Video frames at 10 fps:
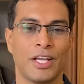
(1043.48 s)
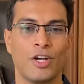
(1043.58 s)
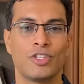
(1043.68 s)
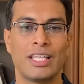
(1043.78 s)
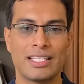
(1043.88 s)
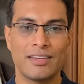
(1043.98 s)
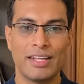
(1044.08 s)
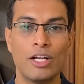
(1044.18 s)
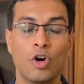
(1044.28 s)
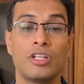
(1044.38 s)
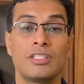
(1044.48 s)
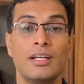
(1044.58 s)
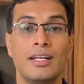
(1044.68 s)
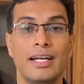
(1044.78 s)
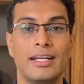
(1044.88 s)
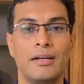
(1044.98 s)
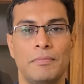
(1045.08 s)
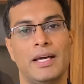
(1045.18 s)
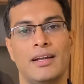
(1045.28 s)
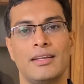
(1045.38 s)
So that's a very concentrated
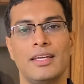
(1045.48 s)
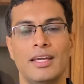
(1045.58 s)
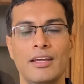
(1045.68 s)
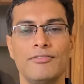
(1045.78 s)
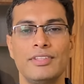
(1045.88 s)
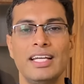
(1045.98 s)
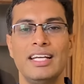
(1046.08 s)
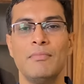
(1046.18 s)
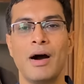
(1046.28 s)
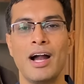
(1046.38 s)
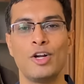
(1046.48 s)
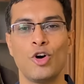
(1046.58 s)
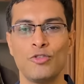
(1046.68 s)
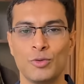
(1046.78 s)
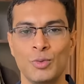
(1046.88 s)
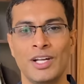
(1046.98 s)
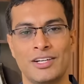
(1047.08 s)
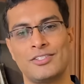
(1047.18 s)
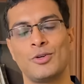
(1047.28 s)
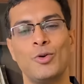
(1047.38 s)
player. If the demand of
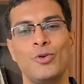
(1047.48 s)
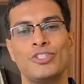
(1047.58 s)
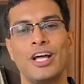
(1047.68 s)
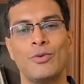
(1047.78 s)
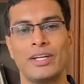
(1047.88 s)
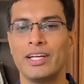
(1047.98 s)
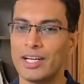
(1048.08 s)
coolers goes down in